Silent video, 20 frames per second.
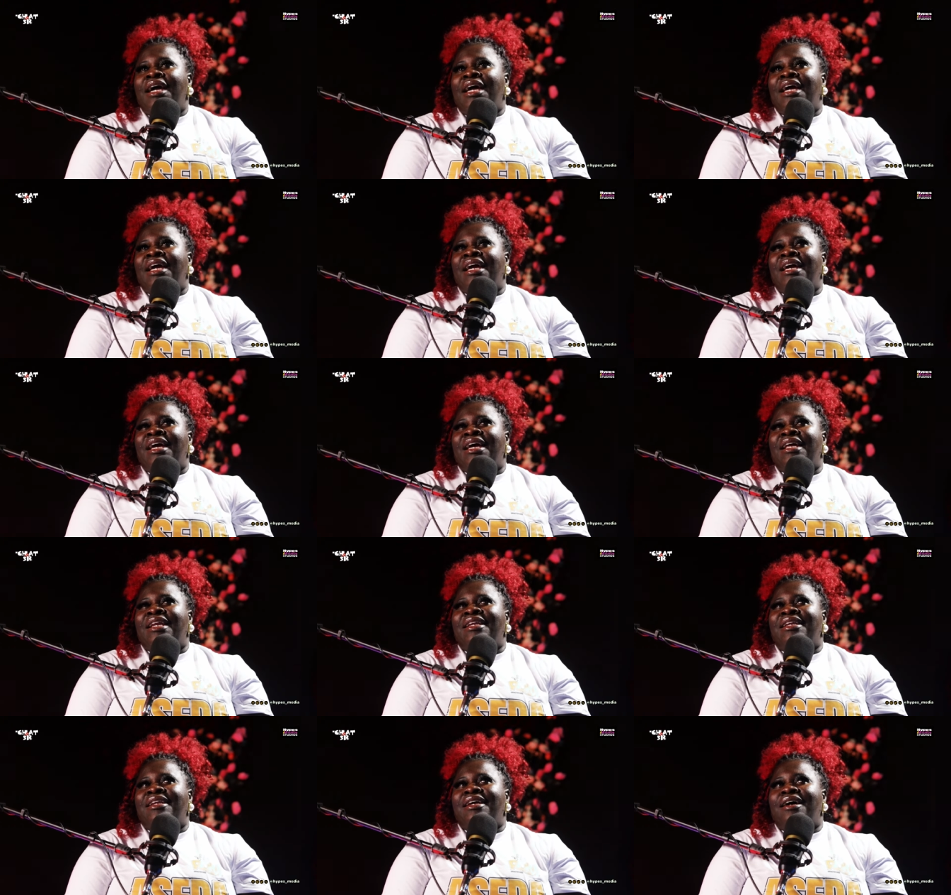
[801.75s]

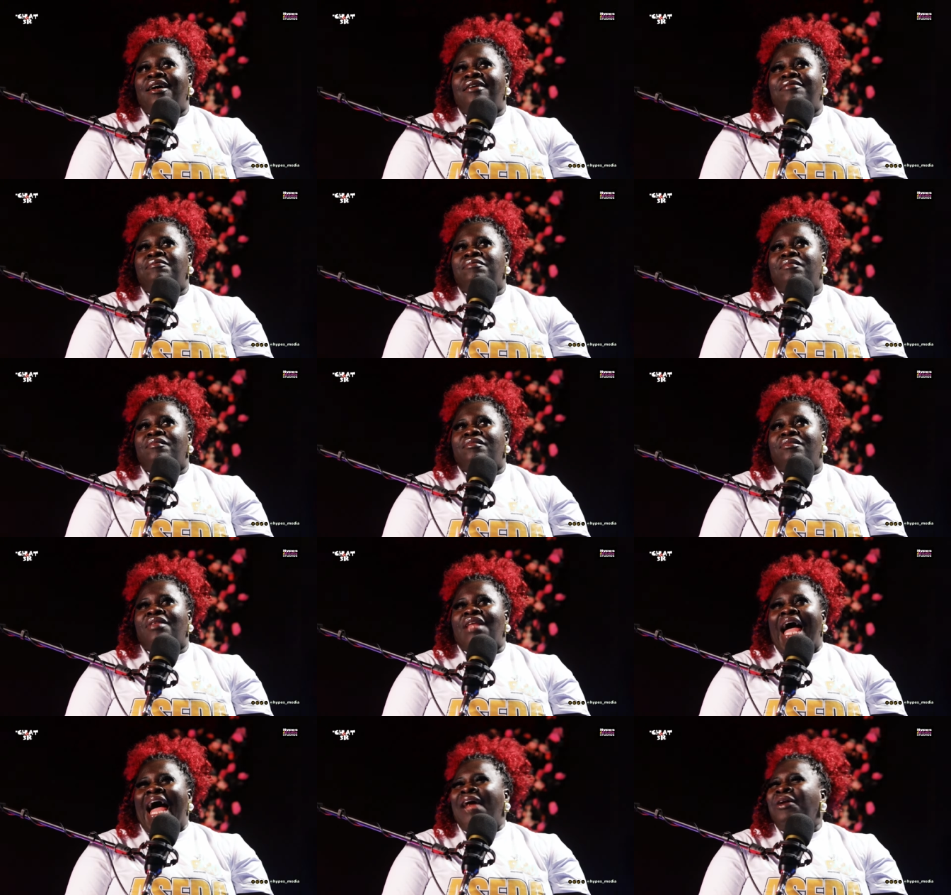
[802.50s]
and
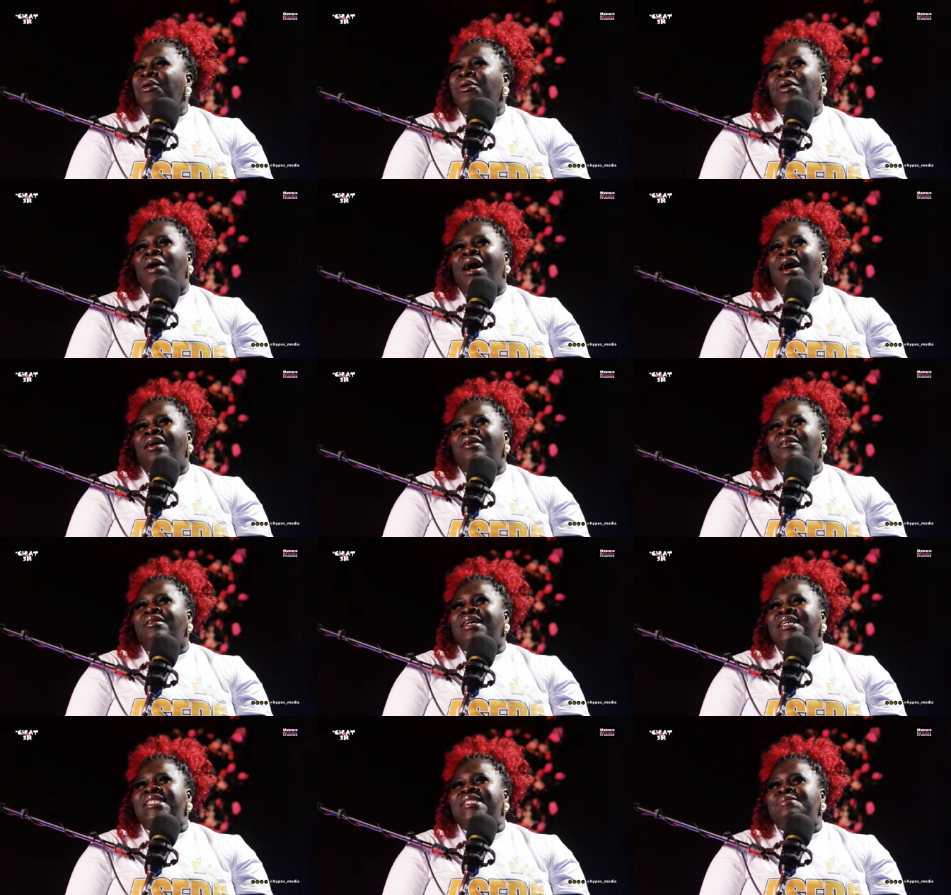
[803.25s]
I don't know how
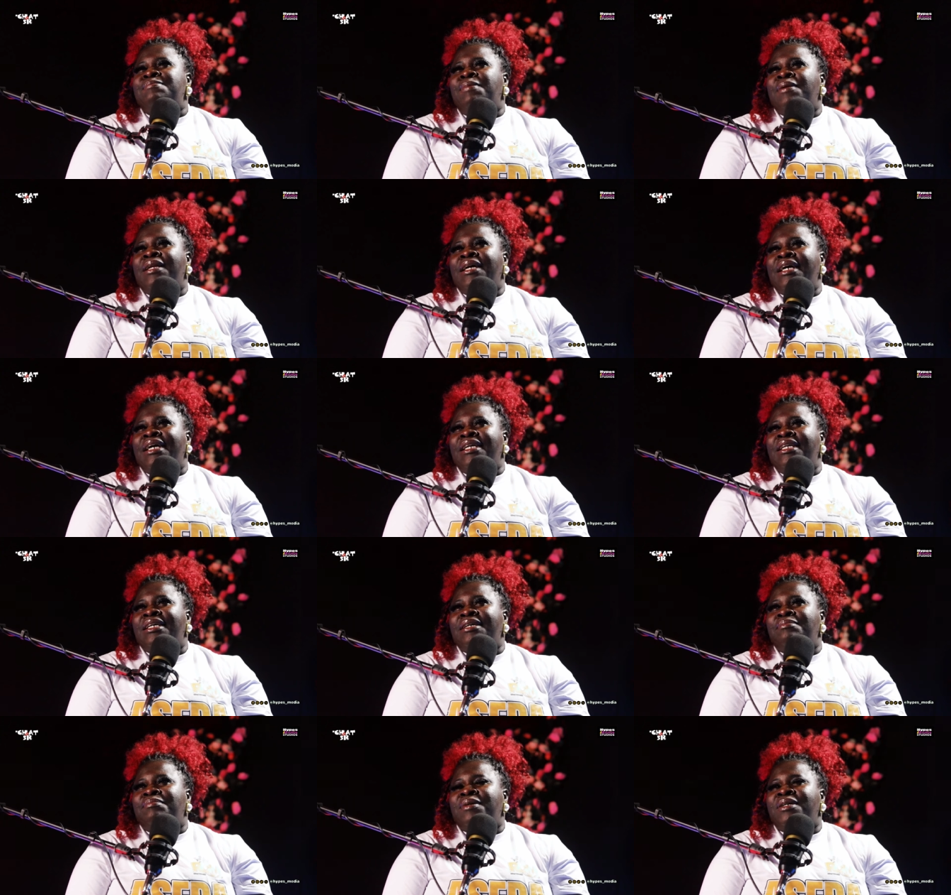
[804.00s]
to
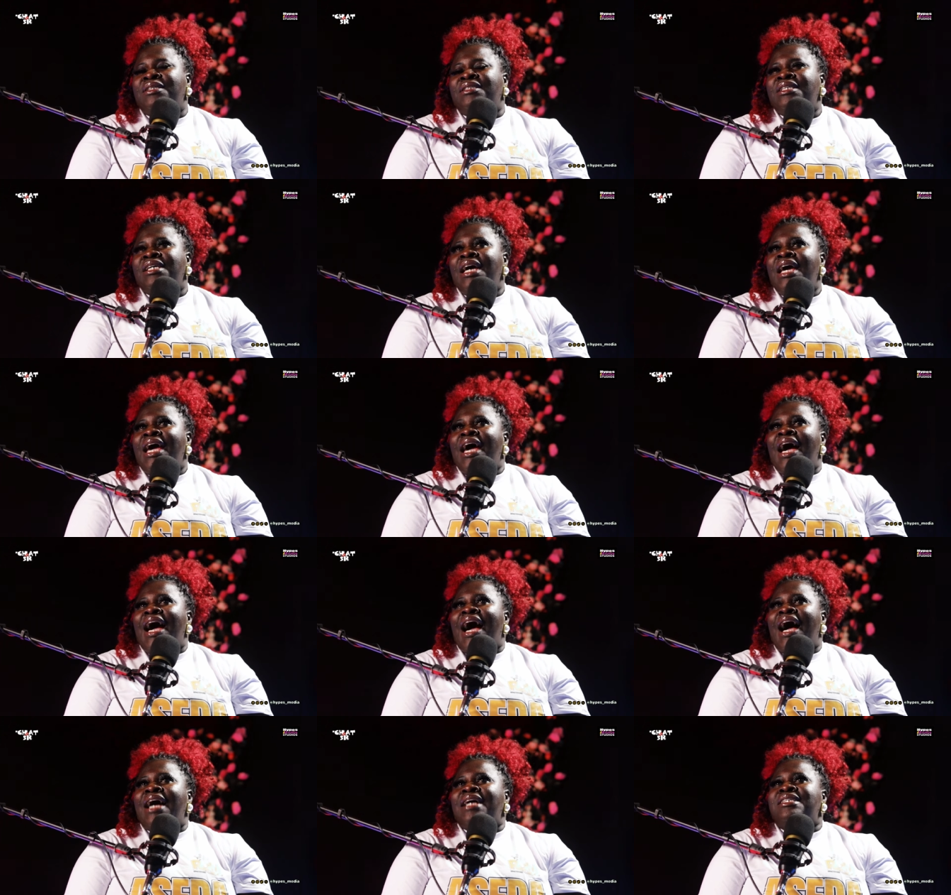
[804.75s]
explain it, but
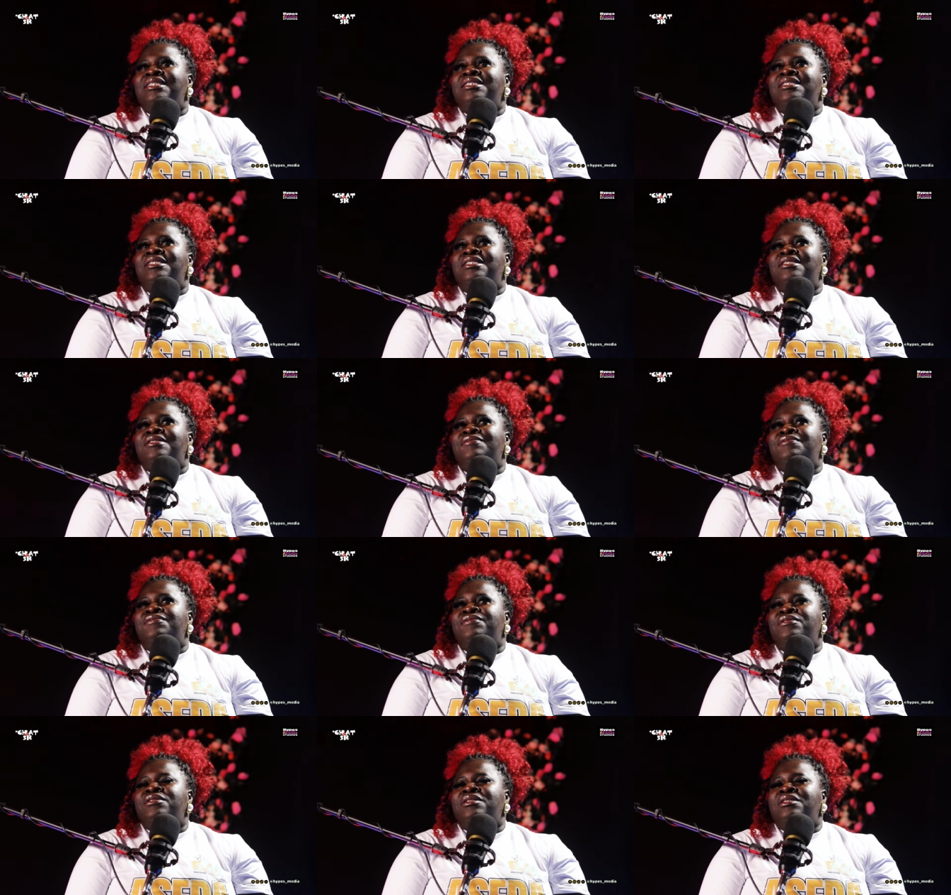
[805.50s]
I just
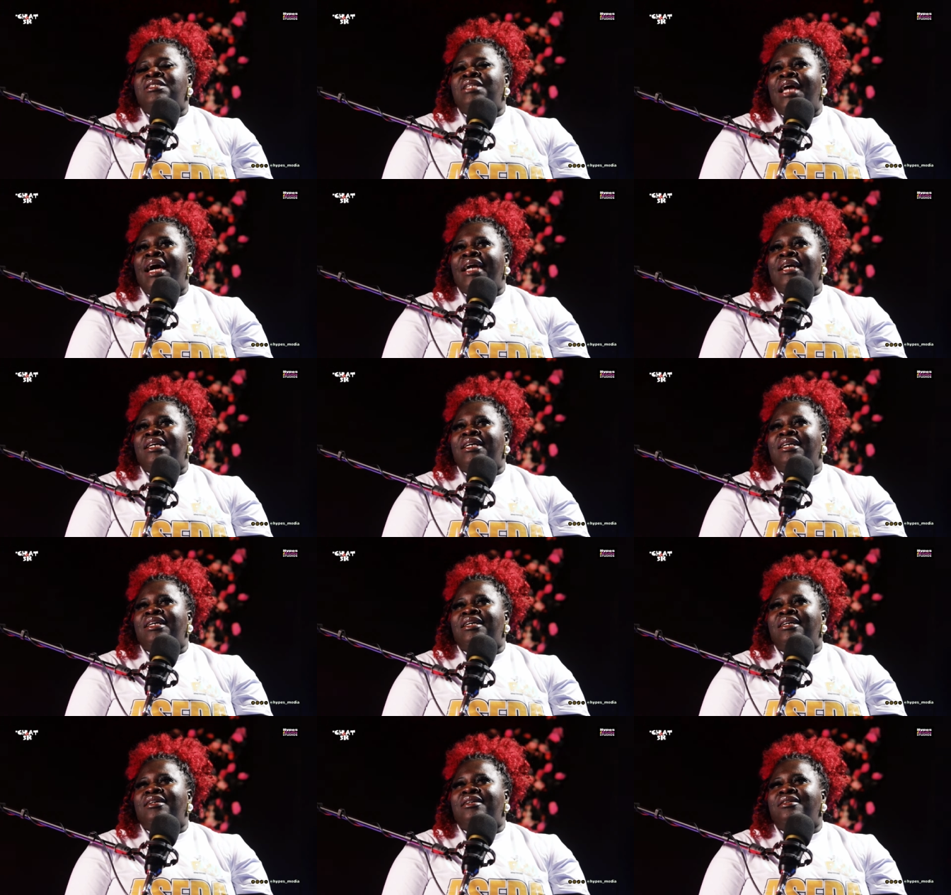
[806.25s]
feel
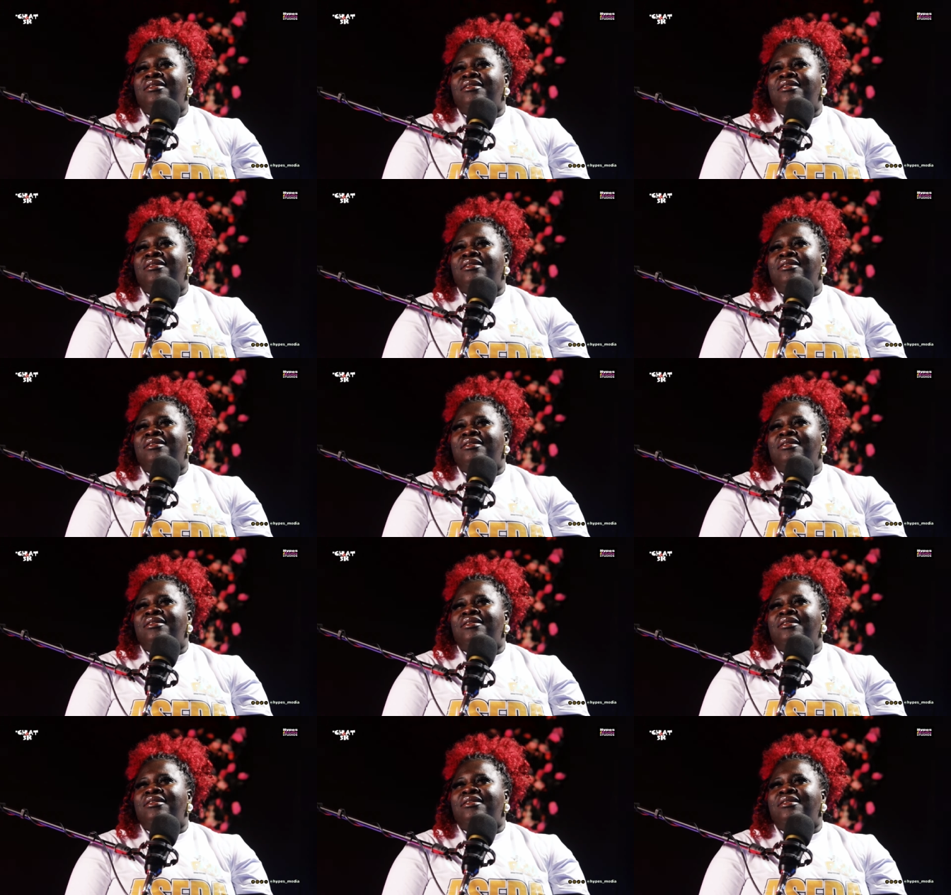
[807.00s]
like